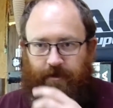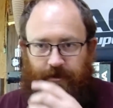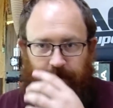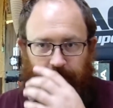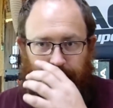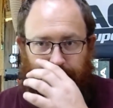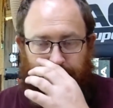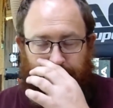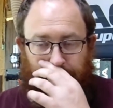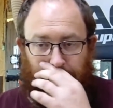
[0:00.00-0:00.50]

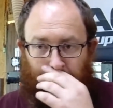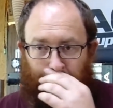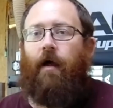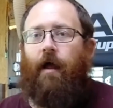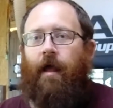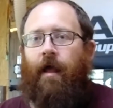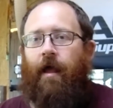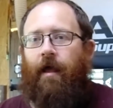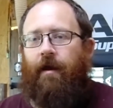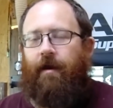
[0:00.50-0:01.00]
chips,
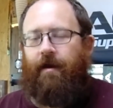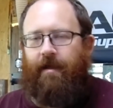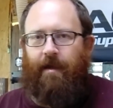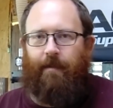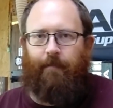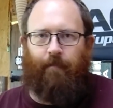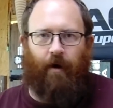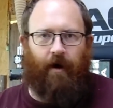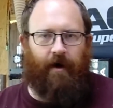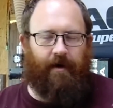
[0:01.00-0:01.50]
and it
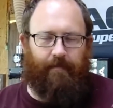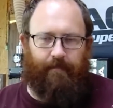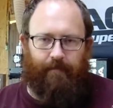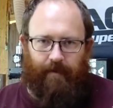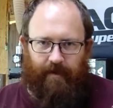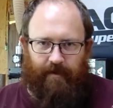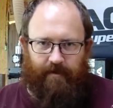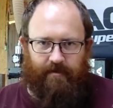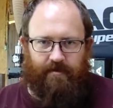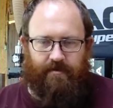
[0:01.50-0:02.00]
kept breaking
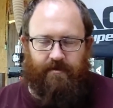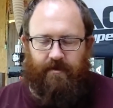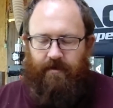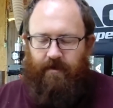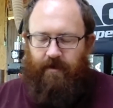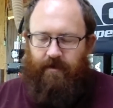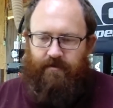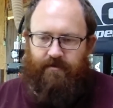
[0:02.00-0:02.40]
bits.